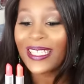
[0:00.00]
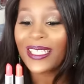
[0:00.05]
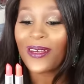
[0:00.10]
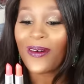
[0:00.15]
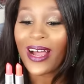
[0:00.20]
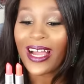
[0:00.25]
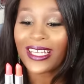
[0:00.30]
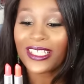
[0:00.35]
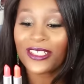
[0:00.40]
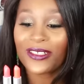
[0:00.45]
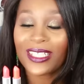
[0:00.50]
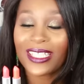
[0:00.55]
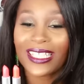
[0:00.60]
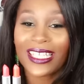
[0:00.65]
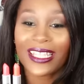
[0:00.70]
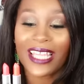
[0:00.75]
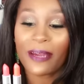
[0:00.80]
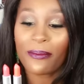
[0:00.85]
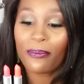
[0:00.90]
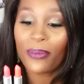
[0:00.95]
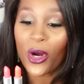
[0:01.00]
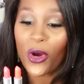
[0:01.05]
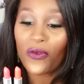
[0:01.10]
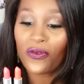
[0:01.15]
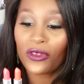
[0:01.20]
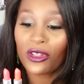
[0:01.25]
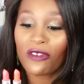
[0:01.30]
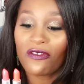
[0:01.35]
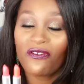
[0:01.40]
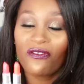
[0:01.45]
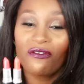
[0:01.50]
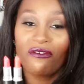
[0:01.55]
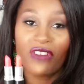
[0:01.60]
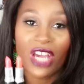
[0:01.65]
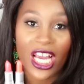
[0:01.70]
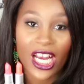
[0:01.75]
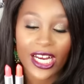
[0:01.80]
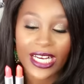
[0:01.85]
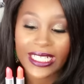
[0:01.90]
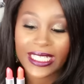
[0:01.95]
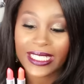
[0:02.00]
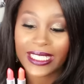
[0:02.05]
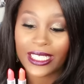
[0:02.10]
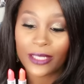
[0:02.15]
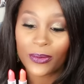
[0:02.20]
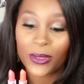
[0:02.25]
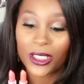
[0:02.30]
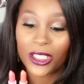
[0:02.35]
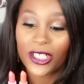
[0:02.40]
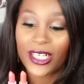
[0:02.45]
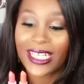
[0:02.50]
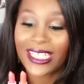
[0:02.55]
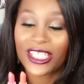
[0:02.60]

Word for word: So as you can see, they both look very similar.